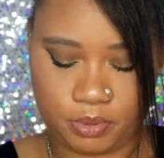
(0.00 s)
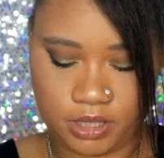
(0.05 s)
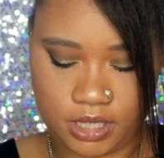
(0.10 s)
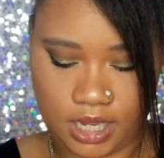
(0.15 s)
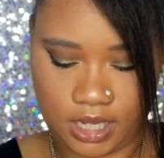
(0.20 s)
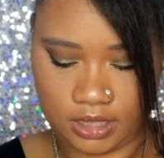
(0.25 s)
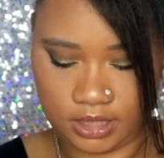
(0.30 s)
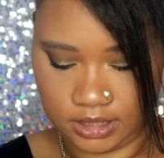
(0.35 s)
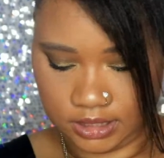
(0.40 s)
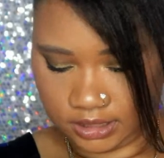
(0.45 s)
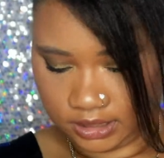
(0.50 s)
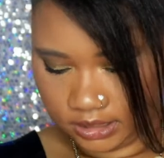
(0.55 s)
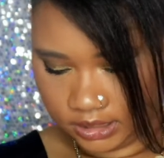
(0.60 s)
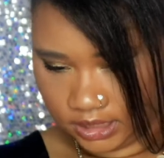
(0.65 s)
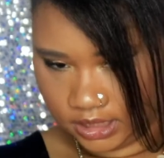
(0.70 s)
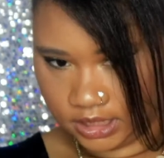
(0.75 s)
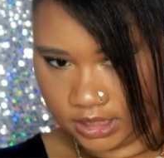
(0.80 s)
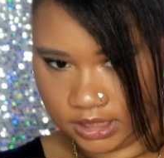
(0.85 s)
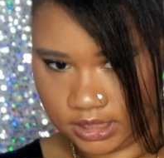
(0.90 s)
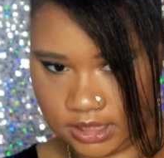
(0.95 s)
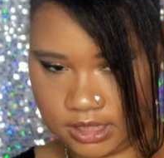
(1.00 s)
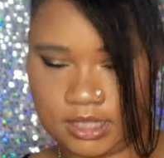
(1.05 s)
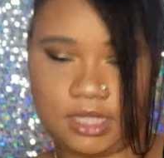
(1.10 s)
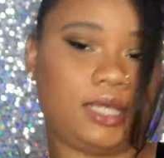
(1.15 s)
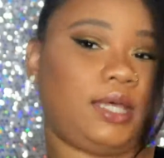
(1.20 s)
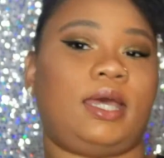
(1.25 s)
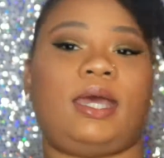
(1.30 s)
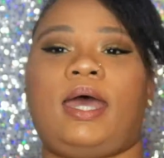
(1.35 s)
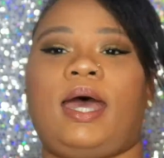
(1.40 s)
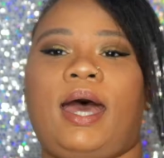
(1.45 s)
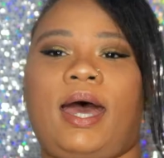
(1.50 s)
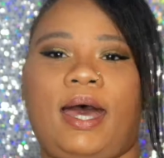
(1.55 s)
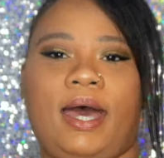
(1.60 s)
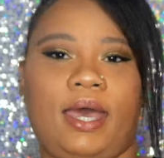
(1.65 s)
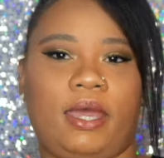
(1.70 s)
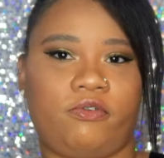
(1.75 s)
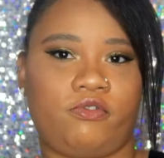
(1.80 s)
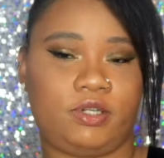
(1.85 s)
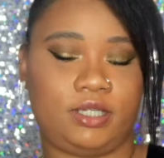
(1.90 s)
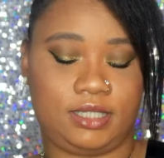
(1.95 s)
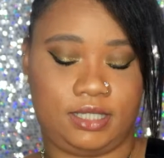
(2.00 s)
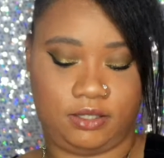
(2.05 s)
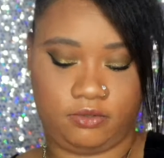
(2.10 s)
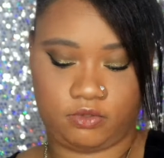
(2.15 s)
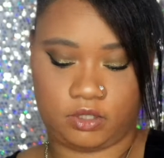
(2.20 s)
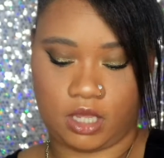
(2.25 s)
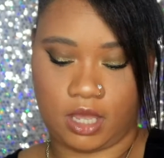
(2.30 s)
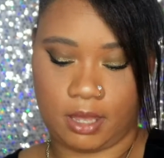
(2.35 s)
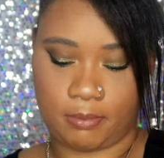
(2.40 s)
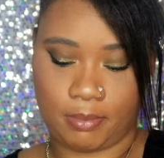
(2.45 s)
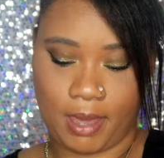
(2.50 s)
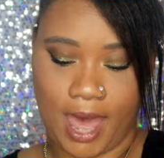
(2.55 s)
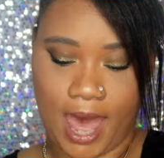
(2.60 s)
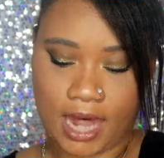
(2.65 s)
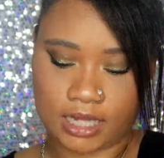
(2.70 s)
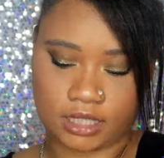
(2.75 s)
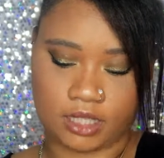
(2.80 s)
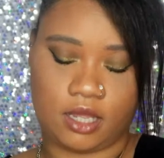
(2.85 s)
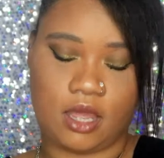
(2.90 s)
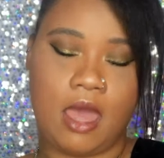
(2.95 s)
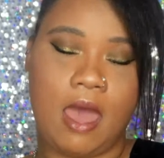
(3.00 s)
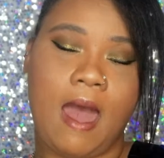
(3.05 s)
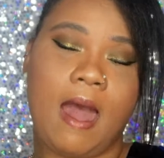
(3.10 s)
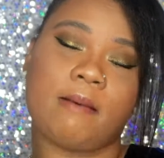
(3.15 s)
but not least, I received a palette.